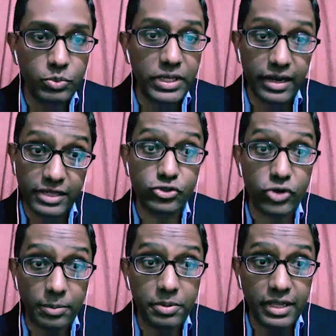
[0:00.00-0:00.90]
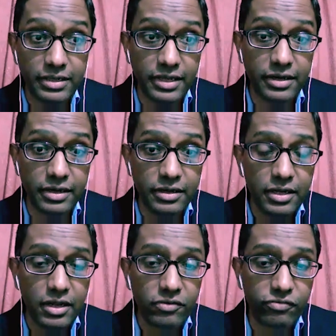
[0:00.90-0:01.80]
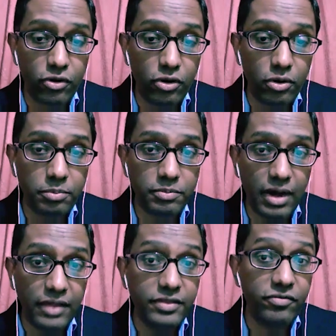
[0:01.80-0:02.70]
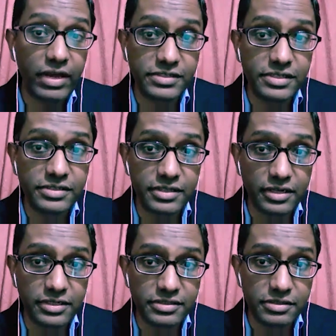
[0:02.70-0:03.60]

We can extrapolate data from other vaccine studies,